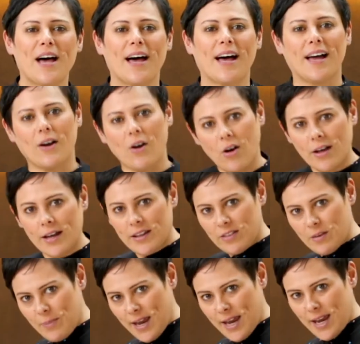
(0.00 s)
are
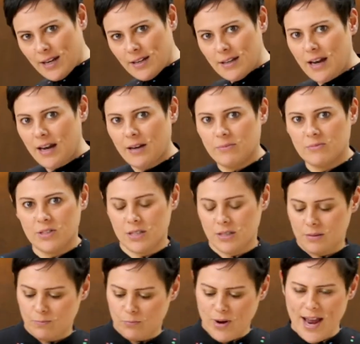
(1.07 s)
in the pan, just
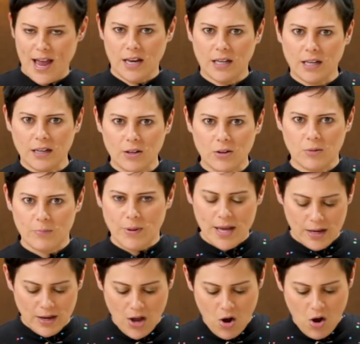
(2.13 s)
browning a little bit,